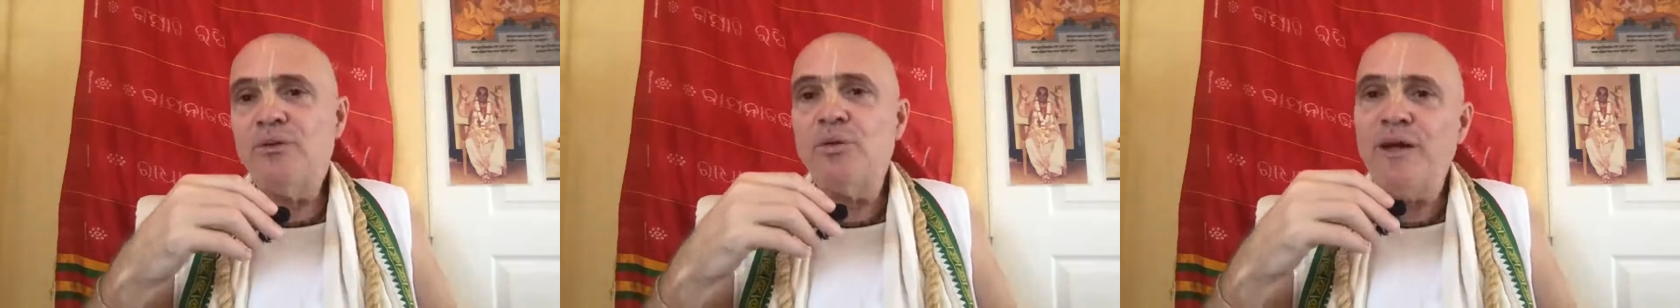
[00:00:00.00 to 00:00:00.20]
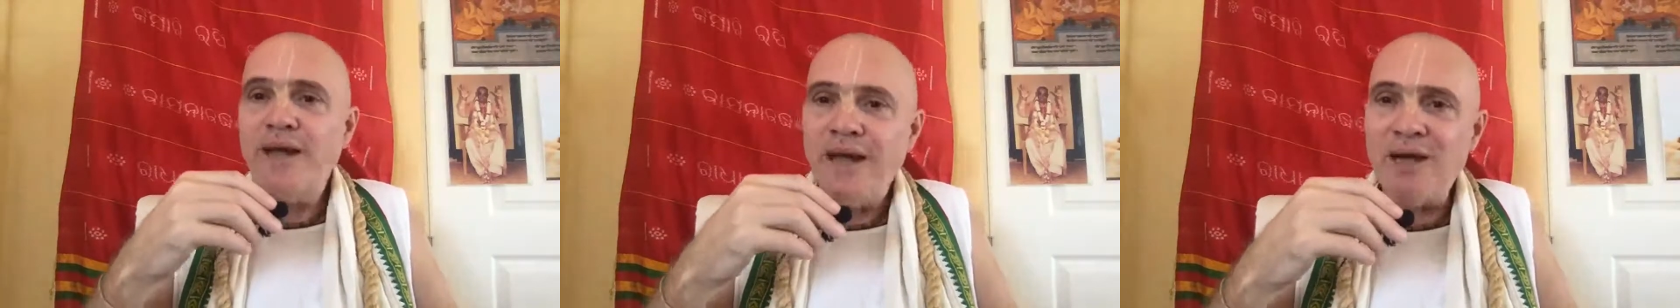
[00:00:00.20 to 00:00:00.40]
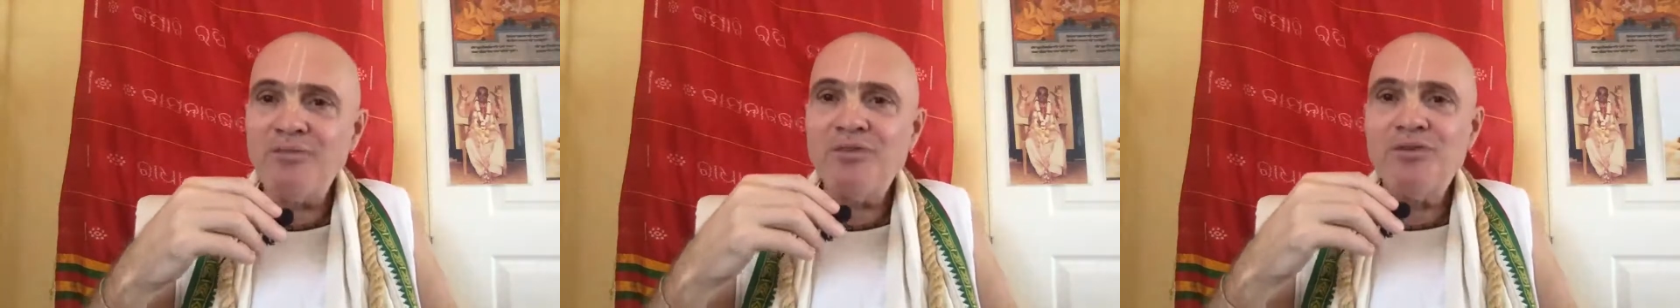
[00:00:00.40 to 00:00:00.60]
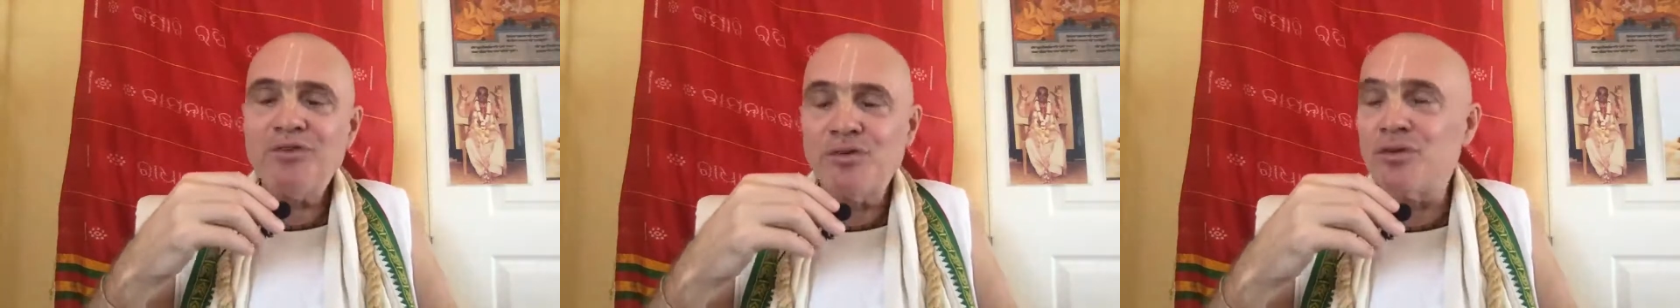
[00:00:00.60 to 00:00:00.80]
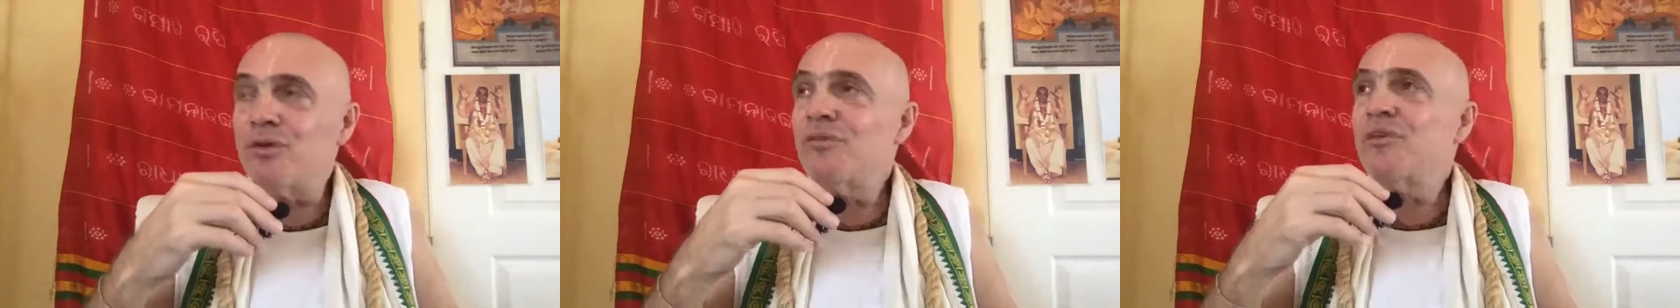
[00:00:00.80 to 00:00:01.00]
we have to
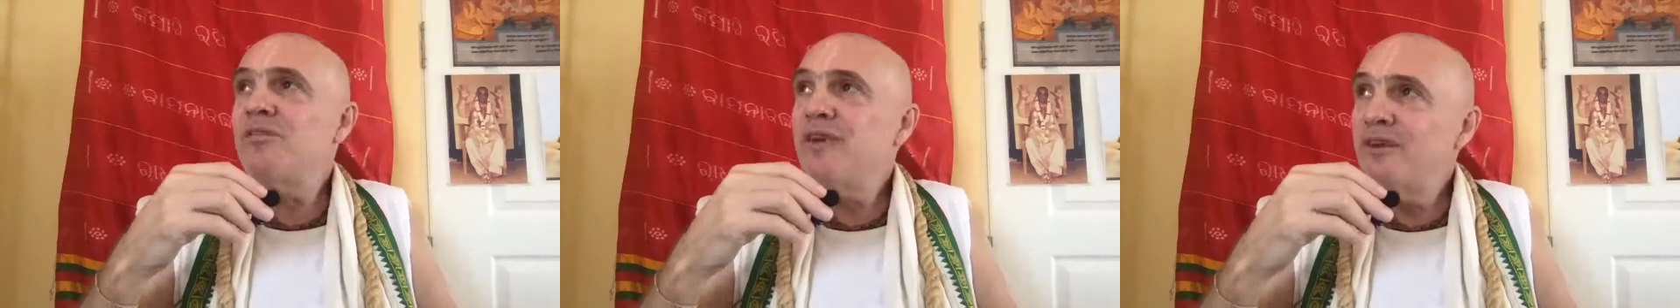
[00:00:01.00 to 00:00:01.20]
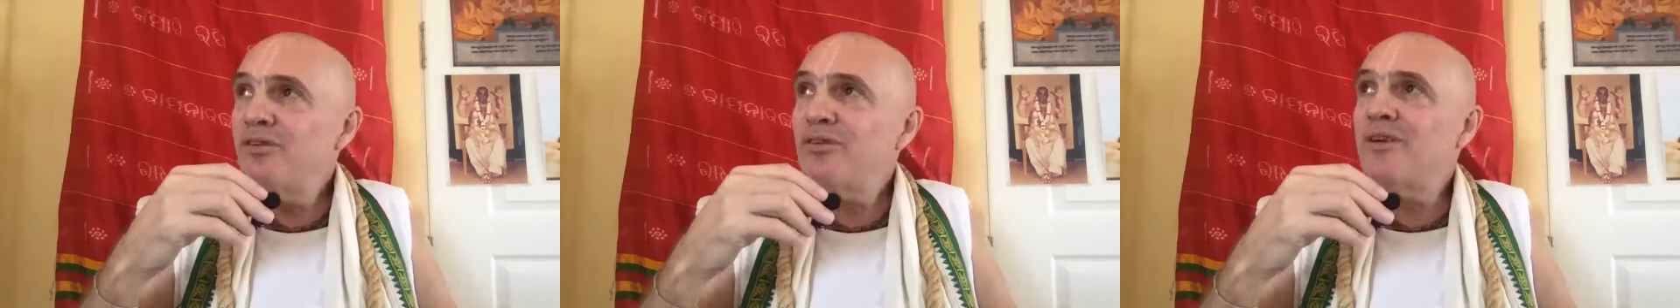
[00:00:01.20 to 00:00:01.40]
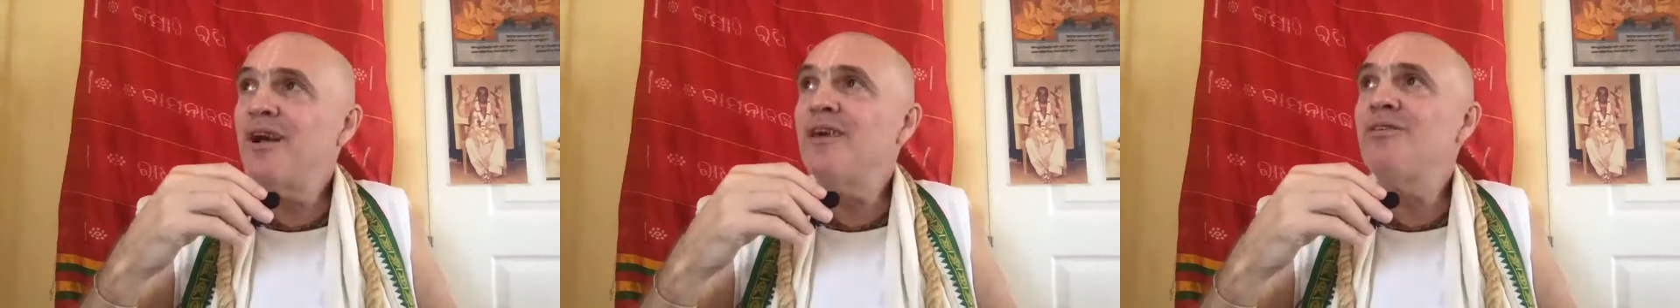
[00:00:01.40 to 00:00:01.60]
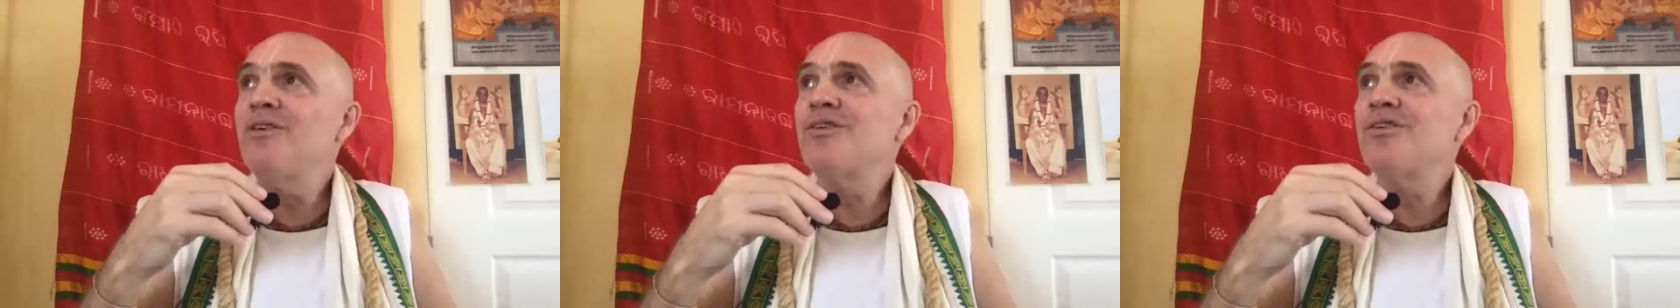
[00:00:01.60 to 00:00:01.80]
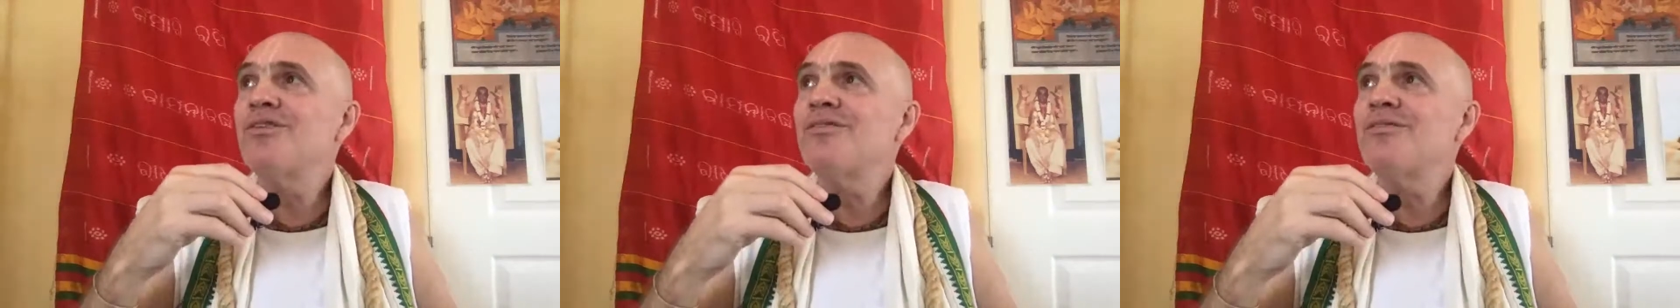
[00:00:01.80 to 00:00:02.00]
serve the
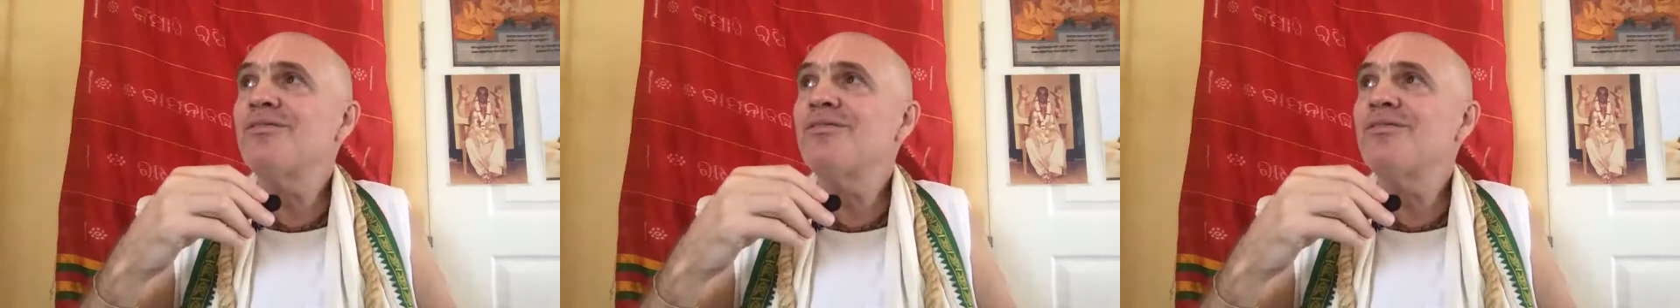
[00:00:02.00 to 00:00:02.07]
Vaishnavas.